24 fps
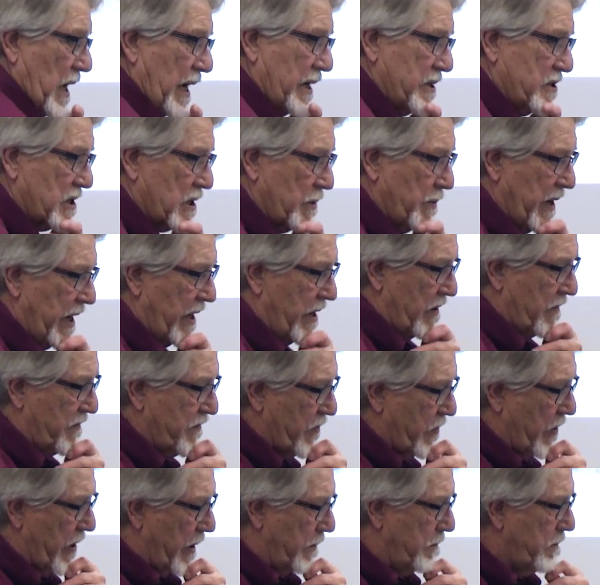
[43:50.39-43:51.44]
tomato
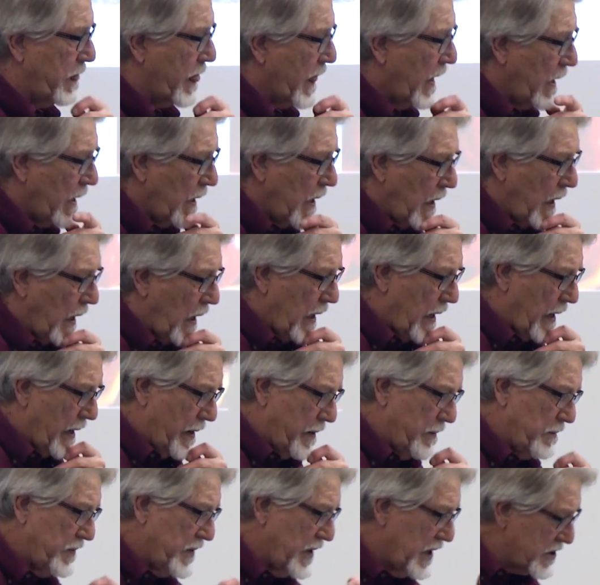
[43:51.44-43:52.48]
frame.
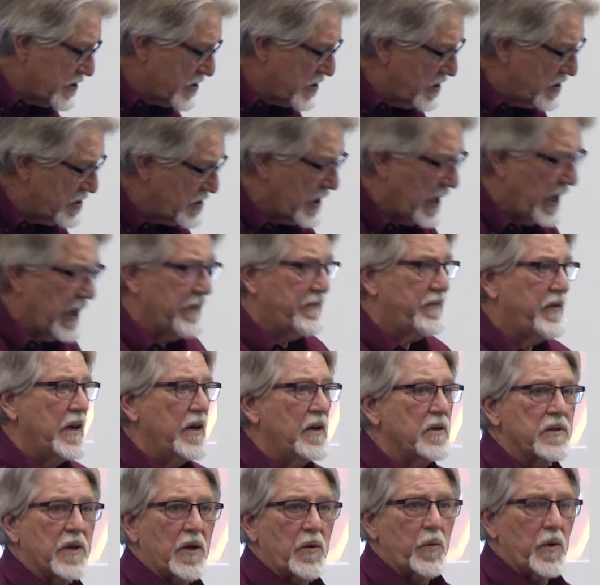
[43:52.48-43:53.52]
This is a field in